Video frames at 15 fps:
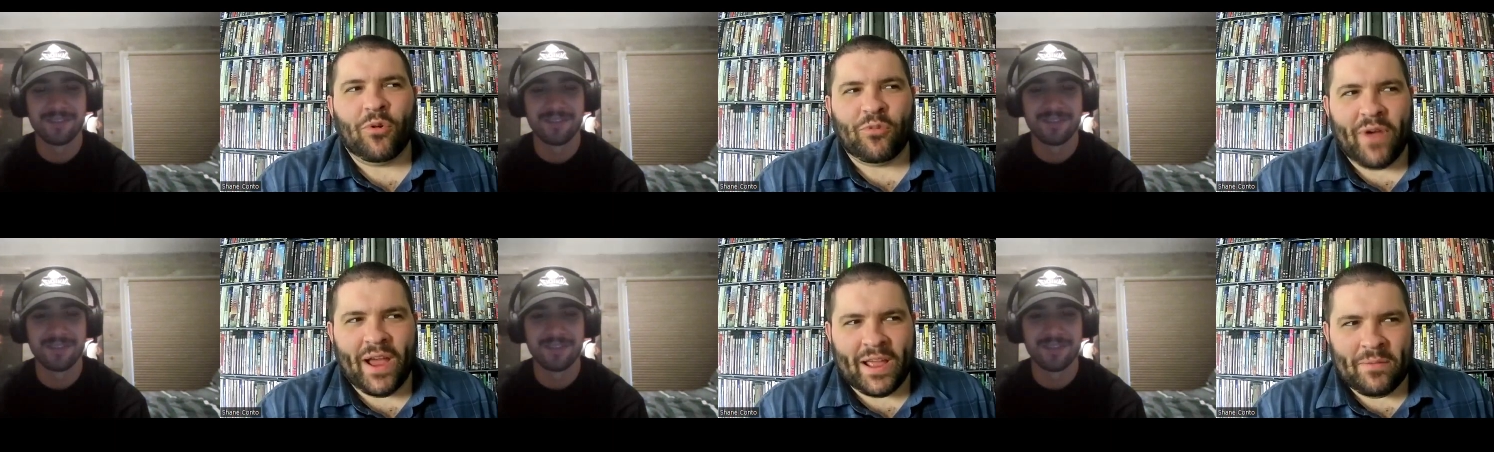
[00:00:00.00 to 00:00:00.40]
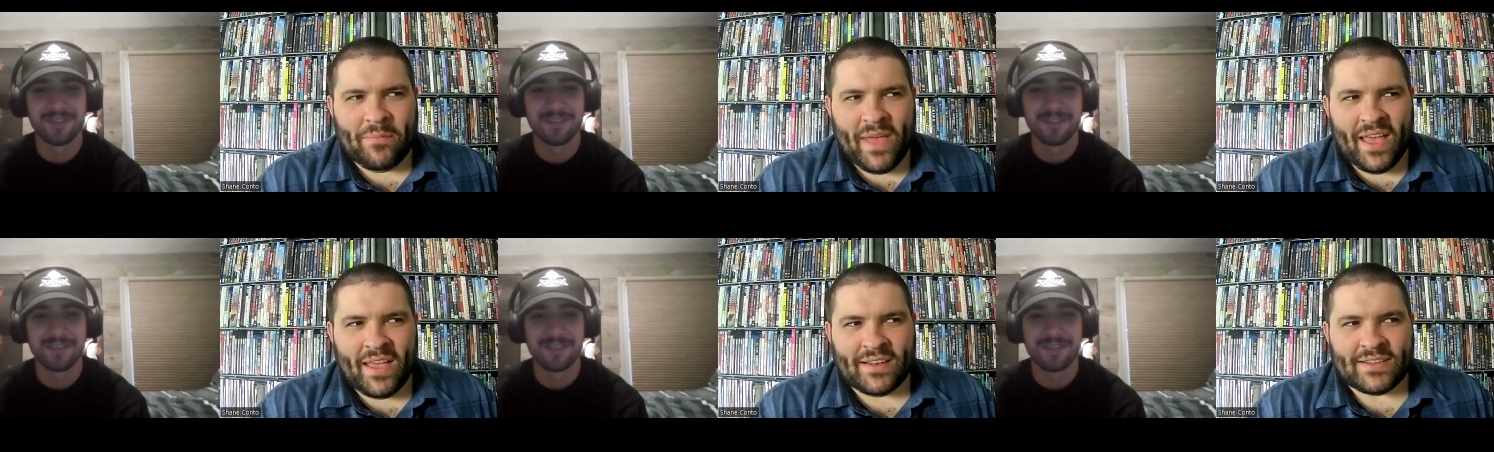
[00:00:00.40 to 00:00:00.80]
Speaker 1: would
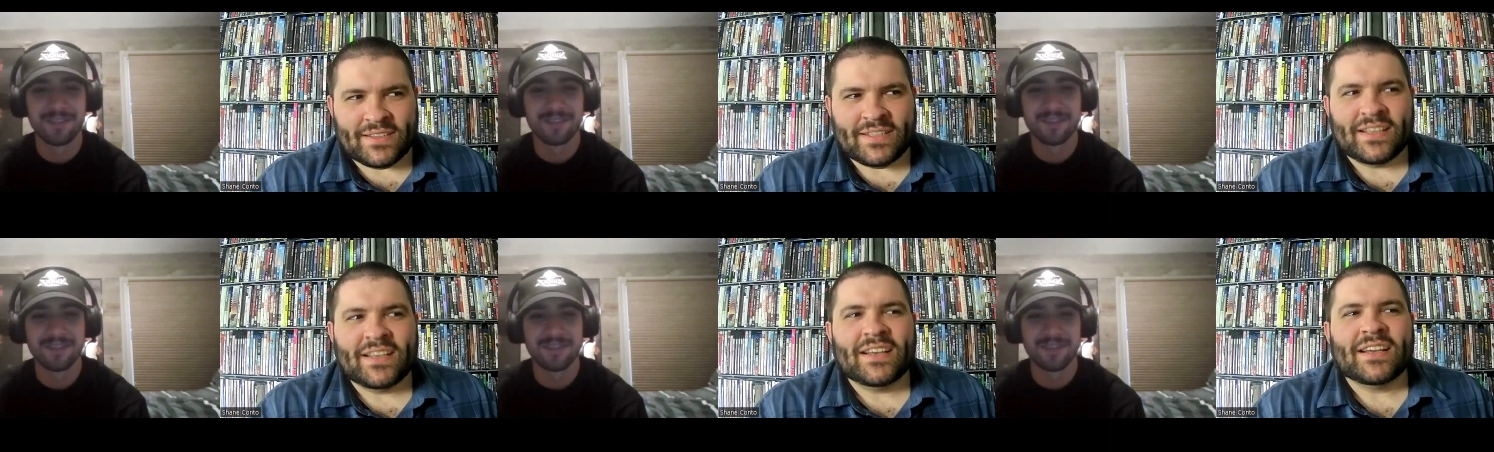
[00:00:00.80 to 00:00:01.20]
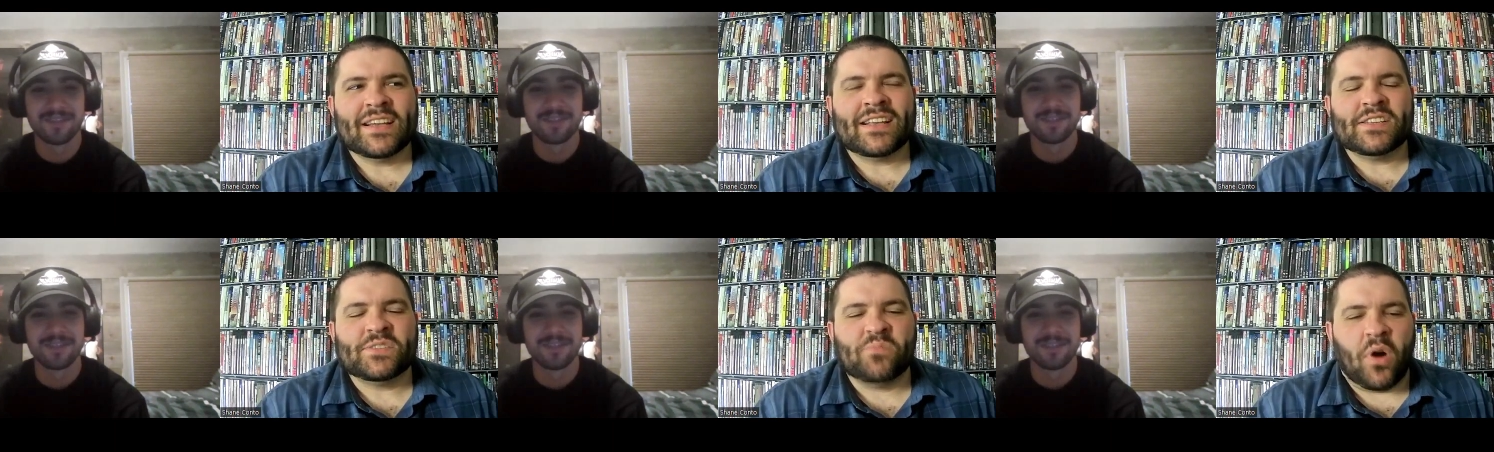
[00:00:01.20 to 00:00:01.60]
recommend
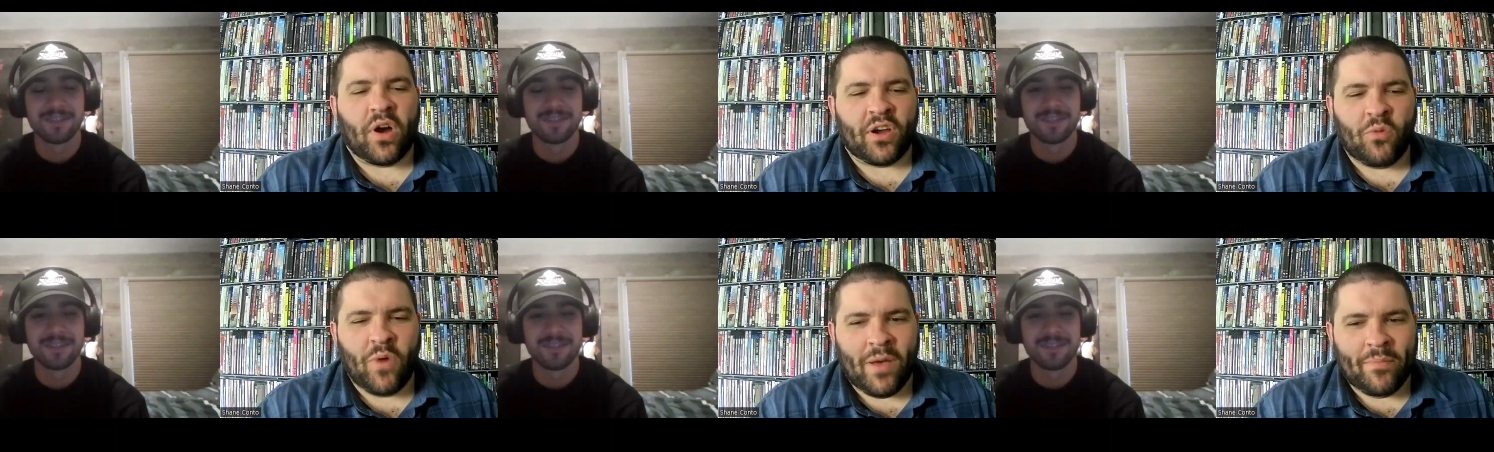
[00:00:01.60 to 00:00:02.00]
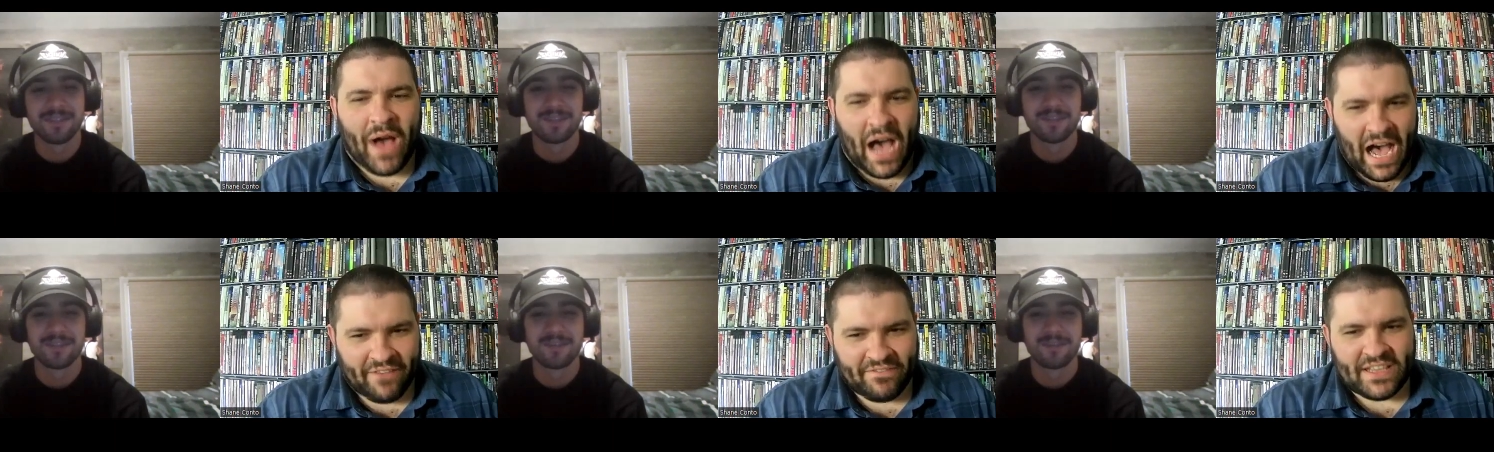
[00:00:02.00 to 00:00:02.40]
because Marc Webb
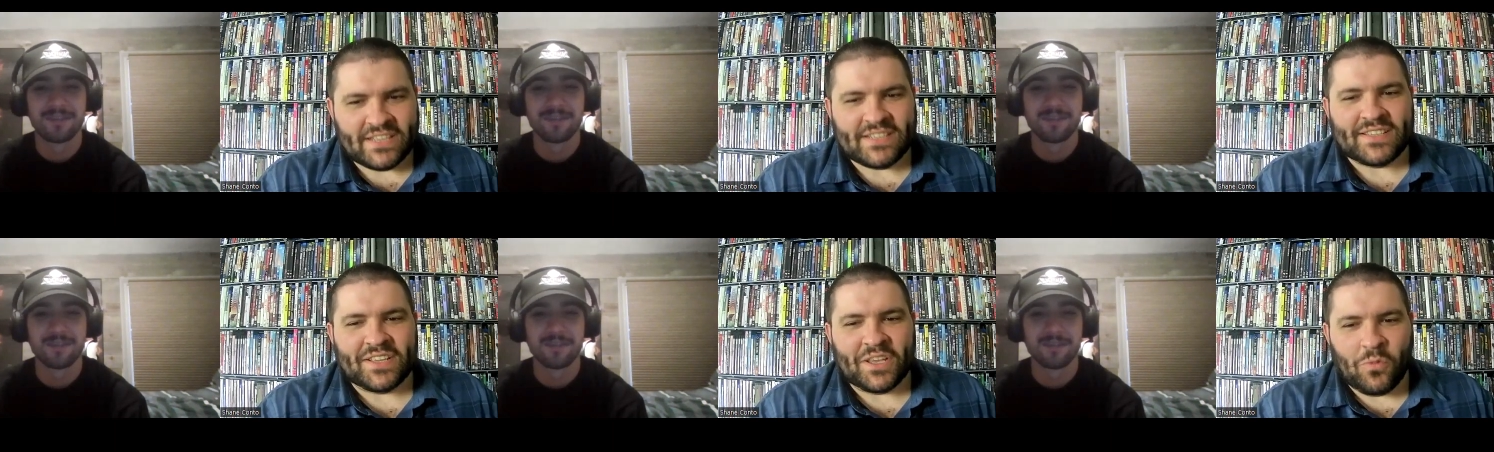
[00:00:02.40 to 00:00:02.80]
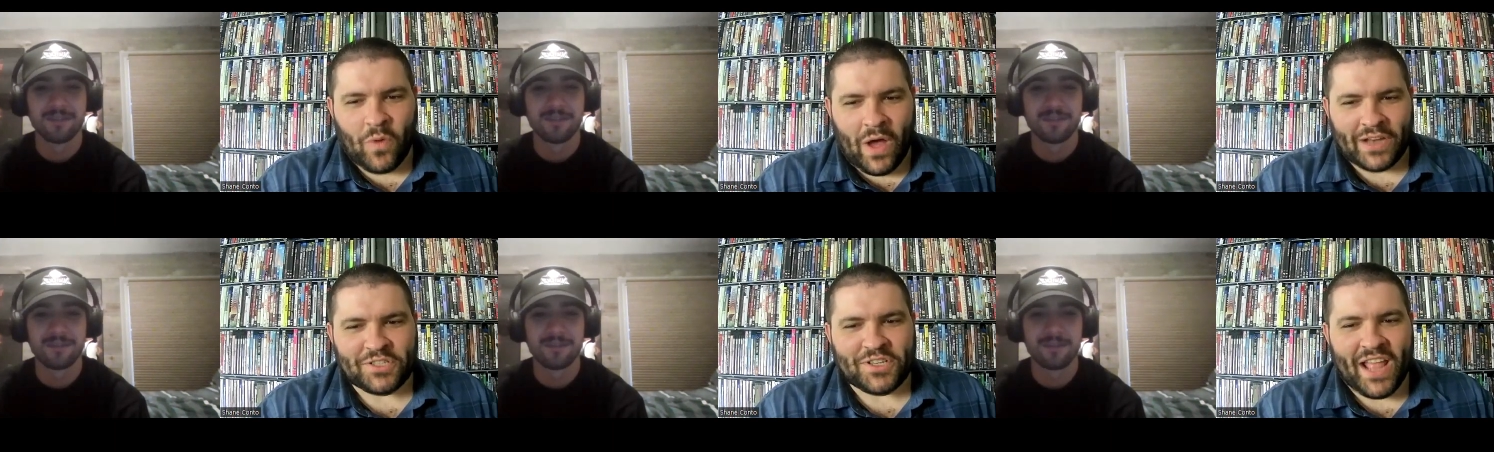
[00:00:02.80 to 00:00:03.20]
obviously
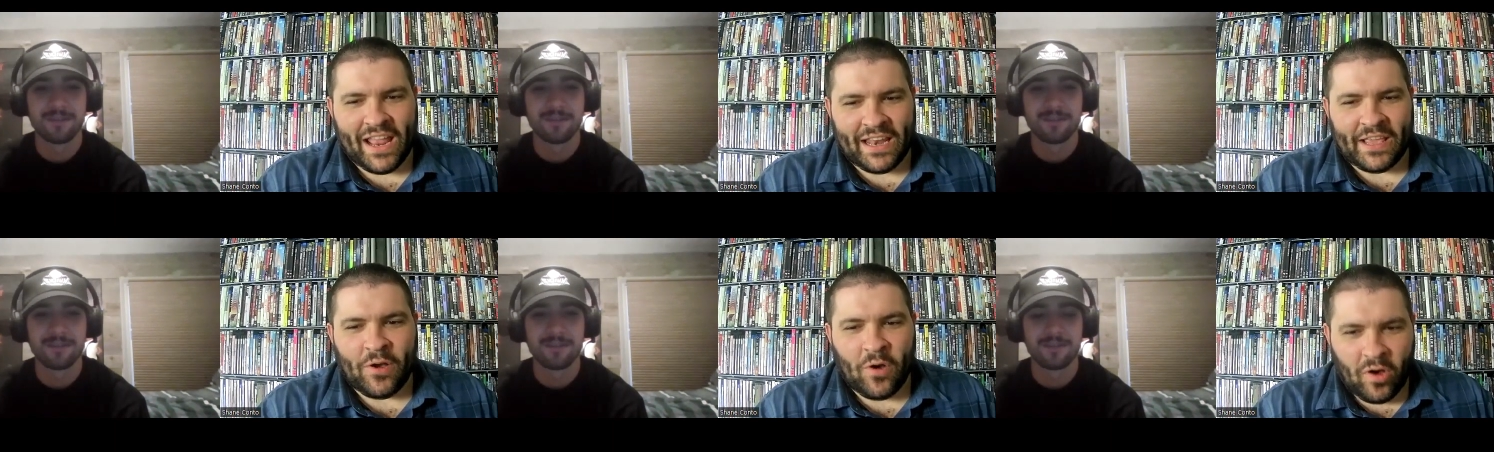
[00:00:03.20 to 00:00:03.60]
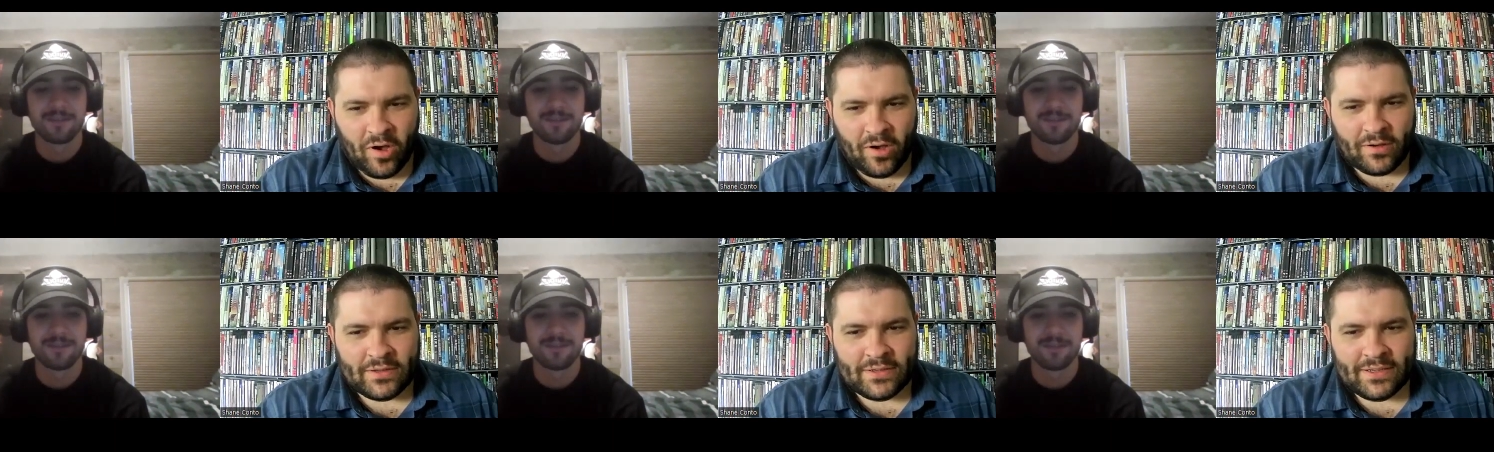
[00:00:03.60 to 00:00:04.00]
watched Annie
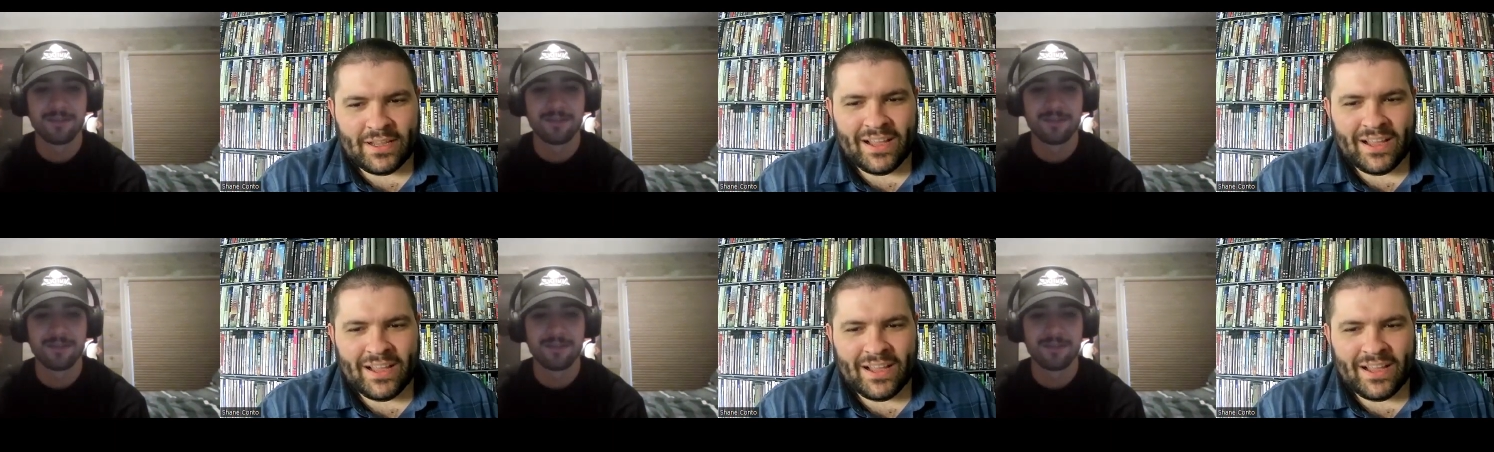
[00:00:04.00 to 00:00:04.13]
Hall